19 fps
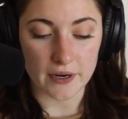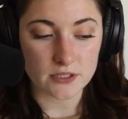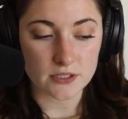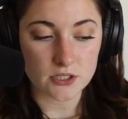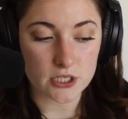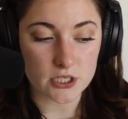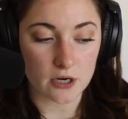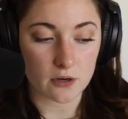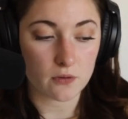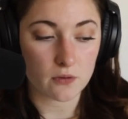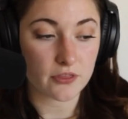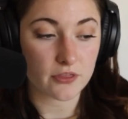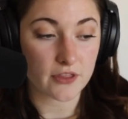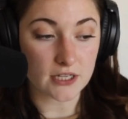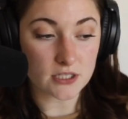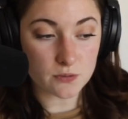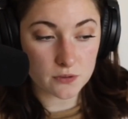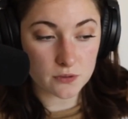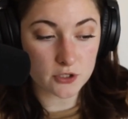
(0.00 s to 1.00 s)
So
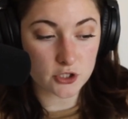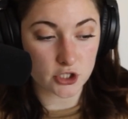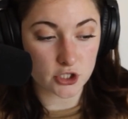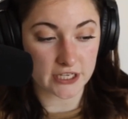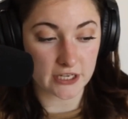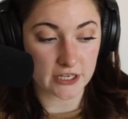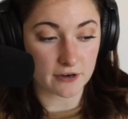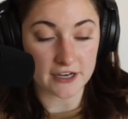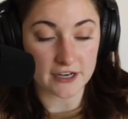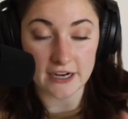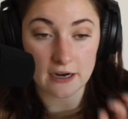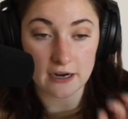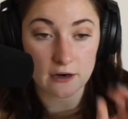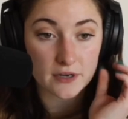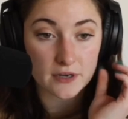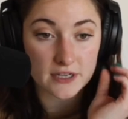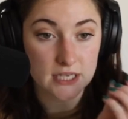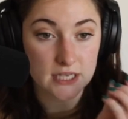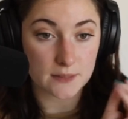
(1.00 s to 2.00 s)
that's what we're drinking right now.
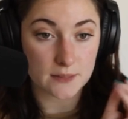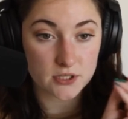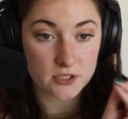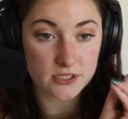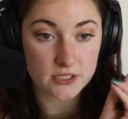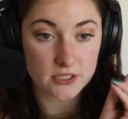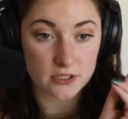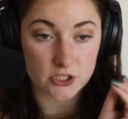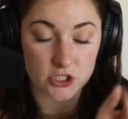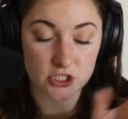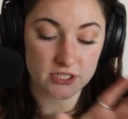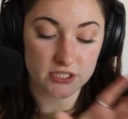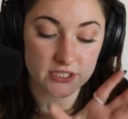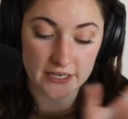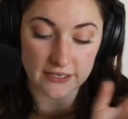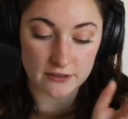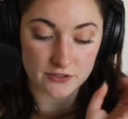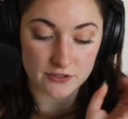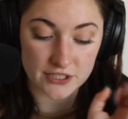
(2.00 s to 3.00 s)
It's absolutely delicious.
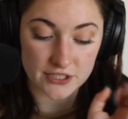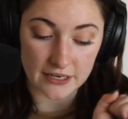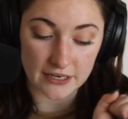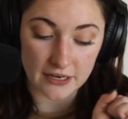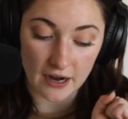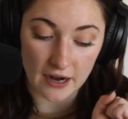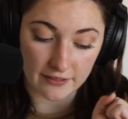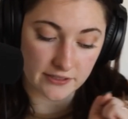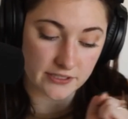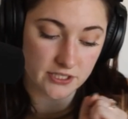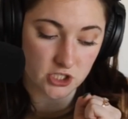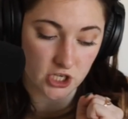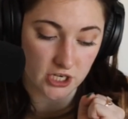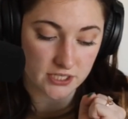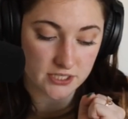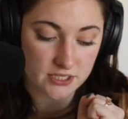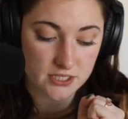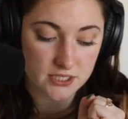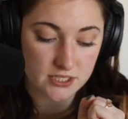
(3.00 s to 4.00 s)
10 out of 10, highly
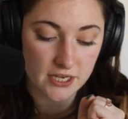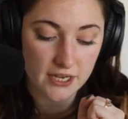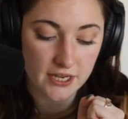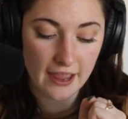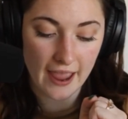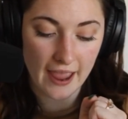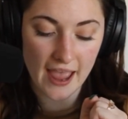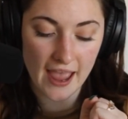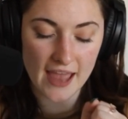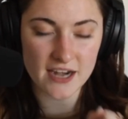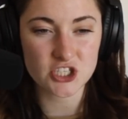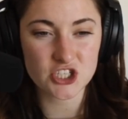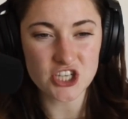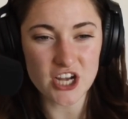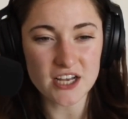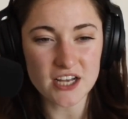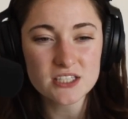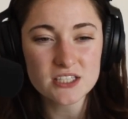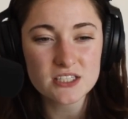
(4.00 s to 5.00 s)
suggest. And it
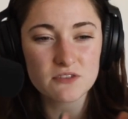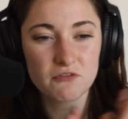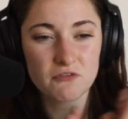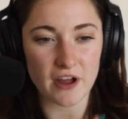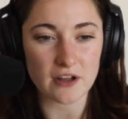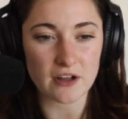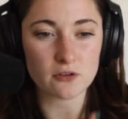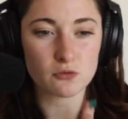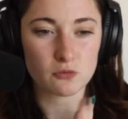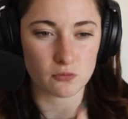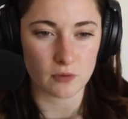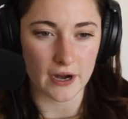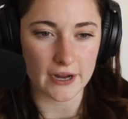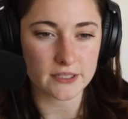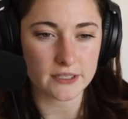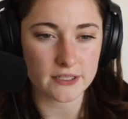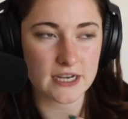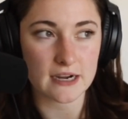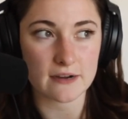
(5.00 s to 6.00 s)
just felt right
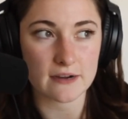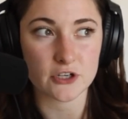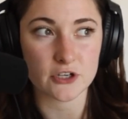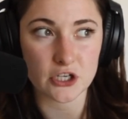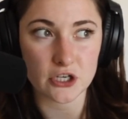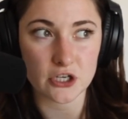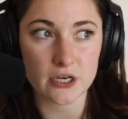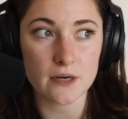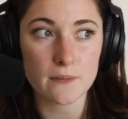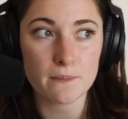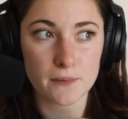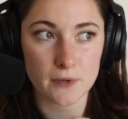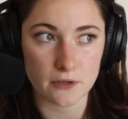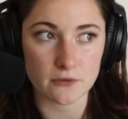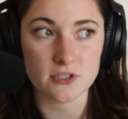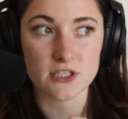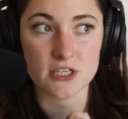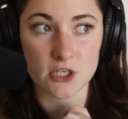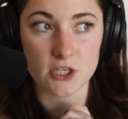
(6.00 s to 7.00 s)
to have a good
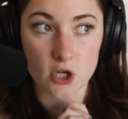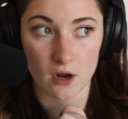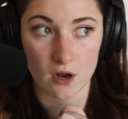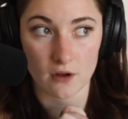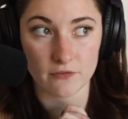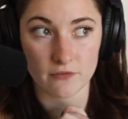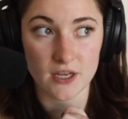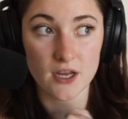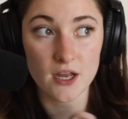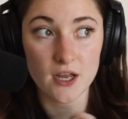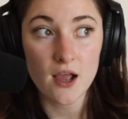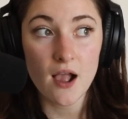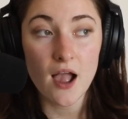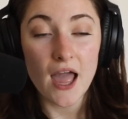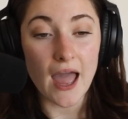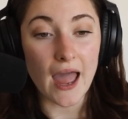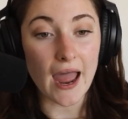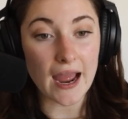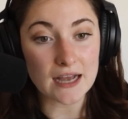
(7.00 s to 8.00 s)
protein coffee
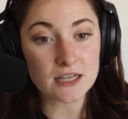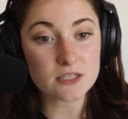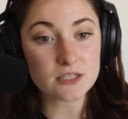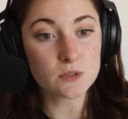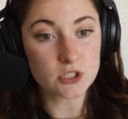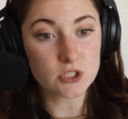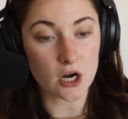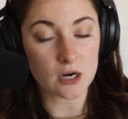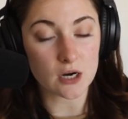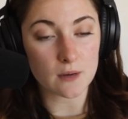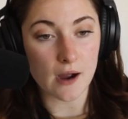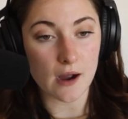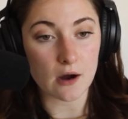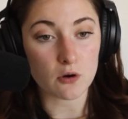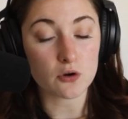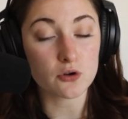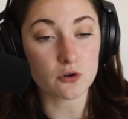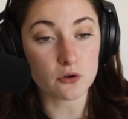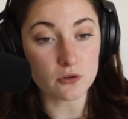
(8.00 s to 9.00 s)
as we talk
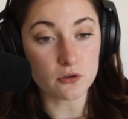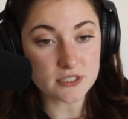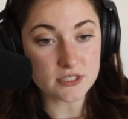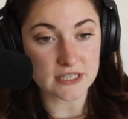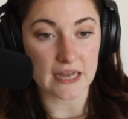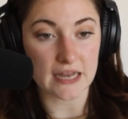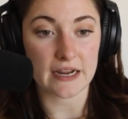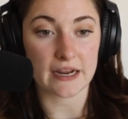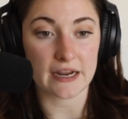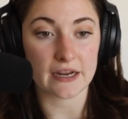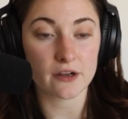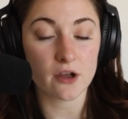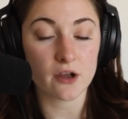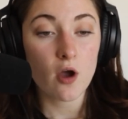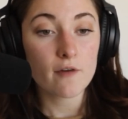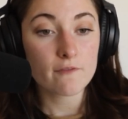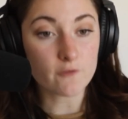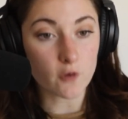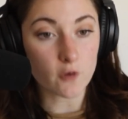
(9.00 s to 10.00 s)
about goal setting
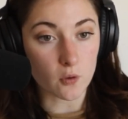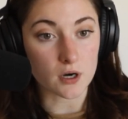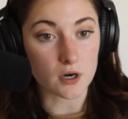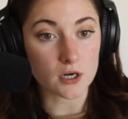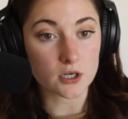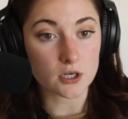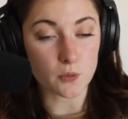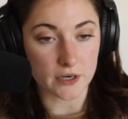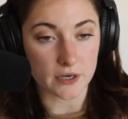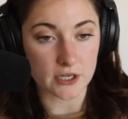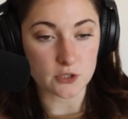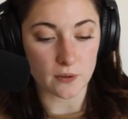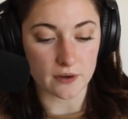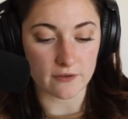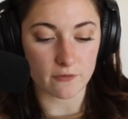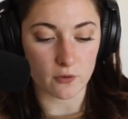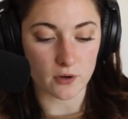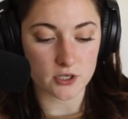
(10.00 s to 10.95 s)
for 2024.